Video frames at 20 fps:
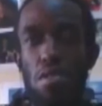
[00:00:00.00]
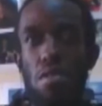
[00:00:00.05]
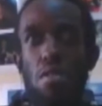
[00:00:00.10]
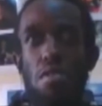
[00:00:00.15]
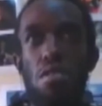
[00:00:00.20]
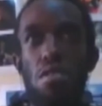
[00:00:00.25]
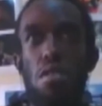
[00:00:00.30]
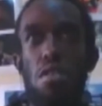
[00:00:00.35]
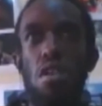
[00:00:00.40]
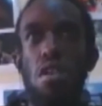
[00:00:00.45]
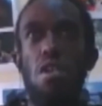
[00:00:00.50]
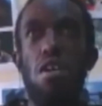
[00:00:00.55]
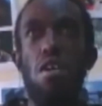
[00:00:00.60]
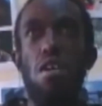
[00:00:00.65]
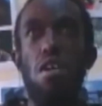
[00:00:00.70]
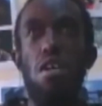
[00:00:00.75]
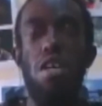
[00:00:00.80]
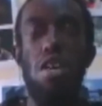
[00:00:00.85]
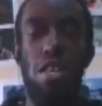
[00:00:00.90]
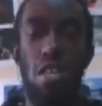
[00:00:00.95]
Yeah,
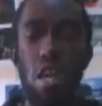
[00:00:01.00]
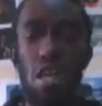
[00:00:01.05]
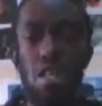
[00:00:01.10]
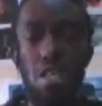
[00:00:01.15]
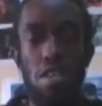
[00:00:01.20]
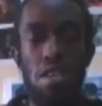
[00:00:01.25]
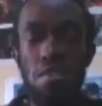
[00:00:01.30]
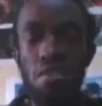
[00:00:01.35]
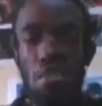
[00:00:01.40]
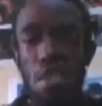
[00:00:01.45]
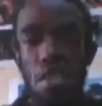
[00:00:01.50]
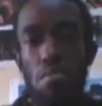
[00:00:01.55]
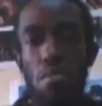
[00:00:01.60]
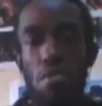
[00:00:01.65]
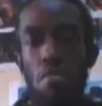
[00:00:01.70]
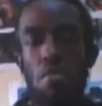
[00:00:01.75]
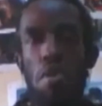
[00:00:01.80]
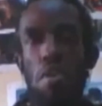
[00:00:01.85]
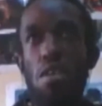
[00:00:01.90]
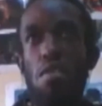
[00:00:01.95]
he does some minimal
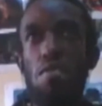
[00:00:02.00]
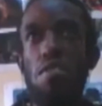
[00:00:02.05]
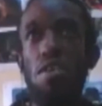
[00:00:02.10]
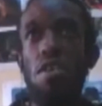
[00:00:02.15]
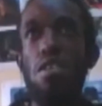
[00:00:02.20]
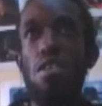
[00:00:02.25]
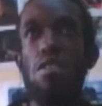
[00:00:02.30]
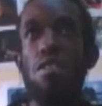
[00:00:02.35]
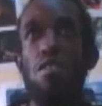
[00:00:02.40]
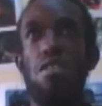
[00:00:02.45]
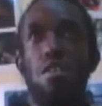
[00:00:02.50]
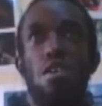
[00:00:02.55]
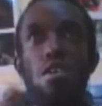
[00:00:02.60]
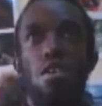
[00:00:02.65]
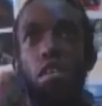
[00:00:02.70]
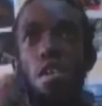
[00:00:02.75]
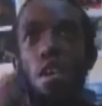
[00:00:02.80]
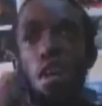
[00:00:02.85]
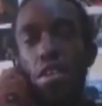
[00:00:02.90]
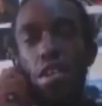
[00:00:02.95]
VFX.
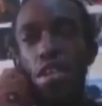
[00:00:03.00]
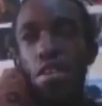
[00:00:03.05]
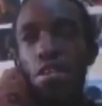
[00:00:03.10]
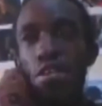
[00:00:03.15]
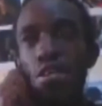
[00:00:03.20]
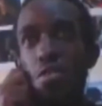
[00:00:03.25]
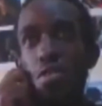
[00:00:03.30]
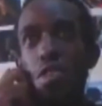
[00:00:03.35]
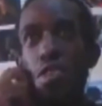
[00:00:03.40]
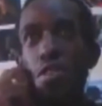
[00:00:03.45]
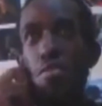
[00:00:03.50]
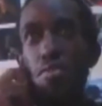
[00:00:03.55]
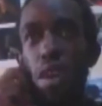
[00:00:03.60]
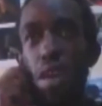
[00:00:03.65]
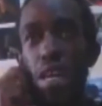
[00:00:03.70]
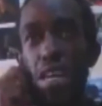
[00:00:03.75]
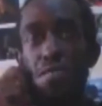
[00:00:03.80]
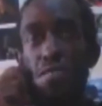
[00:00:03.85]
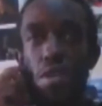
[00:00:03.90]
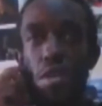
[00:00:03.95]
And I told him I
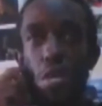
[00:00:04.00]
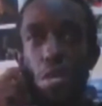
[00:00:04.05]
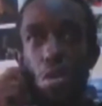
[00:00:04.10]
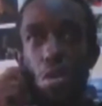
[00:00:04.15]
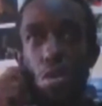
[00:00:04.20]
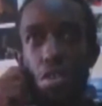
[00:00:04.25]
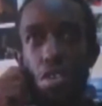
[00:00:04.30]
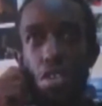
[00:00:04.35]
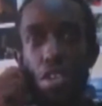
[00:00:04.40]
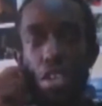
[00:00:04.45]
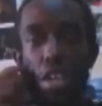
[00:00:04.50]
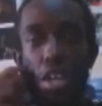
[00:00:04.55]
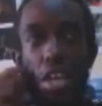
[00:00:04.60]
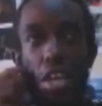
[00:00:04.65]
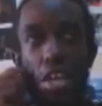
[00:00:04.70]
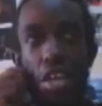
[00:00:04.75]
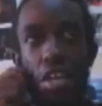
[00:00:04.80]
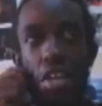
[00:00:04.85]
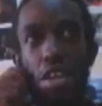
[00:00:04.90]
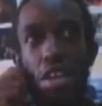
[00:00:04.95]
have a shot that I
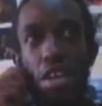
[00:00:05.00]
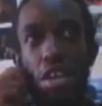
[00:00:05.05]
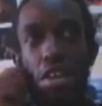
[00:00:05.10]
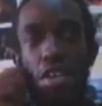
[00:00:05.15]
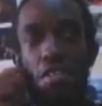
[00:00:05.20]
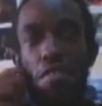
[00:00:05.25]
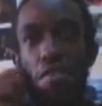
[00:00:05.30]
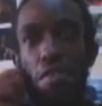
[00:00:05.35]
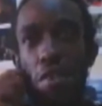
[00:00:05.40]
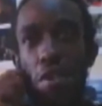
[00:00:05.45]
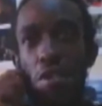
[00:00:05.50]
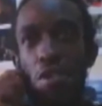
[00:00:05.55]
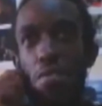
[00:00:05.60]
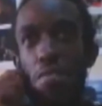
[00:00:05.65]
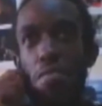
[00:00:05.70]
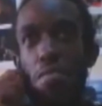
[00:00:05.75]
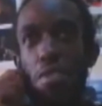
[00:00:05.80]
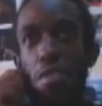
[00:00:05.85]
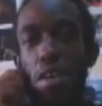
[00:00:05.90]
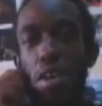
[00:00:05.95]
did in a film,
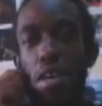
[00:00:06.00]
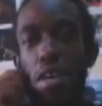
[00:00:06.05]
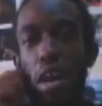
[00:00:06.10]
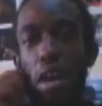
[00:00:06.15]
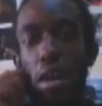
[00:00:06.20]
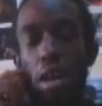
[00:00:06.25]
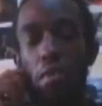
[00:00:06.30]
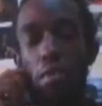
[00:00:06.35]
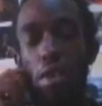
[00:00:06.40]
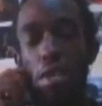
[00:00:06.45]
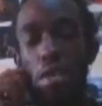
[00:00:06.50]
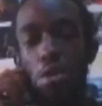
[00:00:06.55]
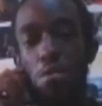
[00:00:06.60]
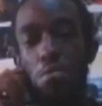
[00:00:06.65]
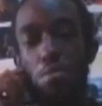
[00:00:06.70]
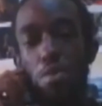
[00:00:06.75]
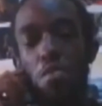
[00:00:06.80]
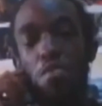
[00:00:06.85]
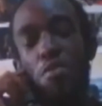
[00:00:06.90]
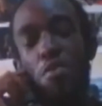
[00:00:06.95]
and I wanted to
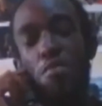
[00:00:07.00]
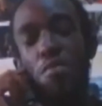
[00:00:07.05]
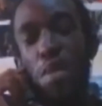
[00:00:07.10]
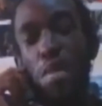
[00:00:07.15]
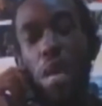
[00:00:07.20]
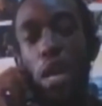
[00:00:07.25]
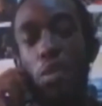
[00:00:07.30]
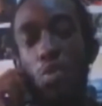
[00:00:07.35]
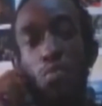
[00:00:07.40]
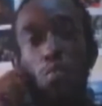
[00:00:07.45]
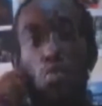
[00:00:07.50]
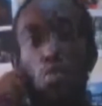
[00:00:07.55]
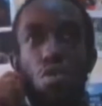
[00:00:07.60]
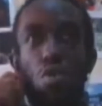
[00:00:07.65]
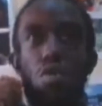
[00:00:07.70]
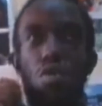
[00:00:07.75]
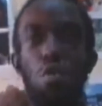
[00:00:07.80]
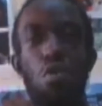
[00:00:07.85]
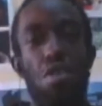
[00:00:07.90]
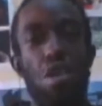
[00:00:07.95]
put for me a wound
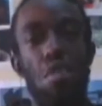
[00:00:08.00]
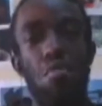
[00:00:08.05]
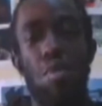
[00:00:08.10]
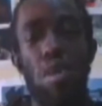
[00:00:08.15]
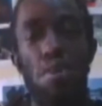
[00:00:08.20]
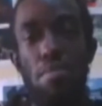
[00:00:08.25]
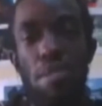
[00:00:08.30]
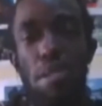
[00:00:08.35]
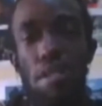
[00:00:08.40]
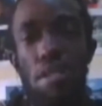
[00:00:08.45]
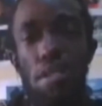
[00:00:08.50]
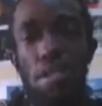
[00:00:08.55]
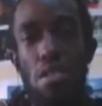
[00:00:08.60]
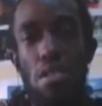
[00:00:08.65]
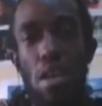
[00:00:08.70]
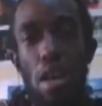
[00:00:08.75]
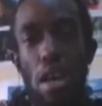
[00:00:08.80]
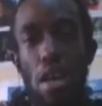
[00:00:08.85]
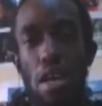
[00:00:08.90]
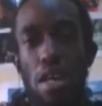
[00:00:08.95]
on a baby's
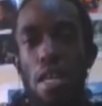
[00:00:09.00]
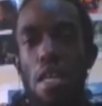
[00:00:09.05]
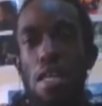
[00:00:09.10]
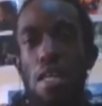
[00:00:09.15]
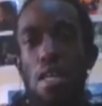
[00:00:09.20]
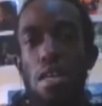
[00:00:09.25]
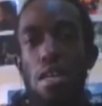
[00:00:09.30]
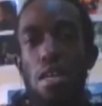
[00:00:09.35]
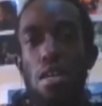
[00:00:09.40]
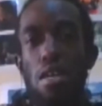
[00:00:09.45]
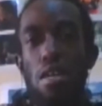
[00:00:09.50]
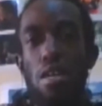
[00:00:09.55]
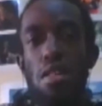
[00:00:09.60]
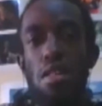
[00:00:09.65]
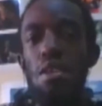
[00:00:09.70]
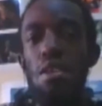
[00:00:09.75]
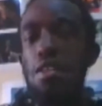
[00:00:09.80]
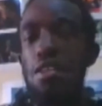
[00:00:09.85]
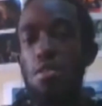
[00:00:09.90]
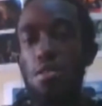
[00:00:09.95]
head
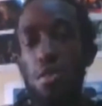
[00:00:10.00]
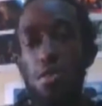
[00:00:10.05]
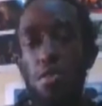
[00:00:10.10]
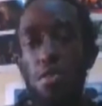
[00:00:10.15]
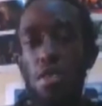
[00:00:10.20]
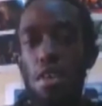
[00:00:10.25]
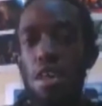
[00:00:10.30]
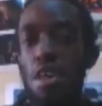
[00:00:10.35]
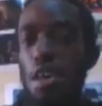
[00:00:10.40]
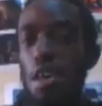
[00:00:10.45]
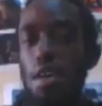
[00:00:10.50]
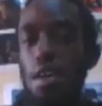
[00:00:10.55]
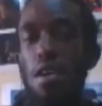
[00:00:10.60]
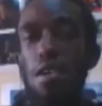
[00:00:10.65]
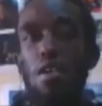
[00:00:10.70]
that is not there.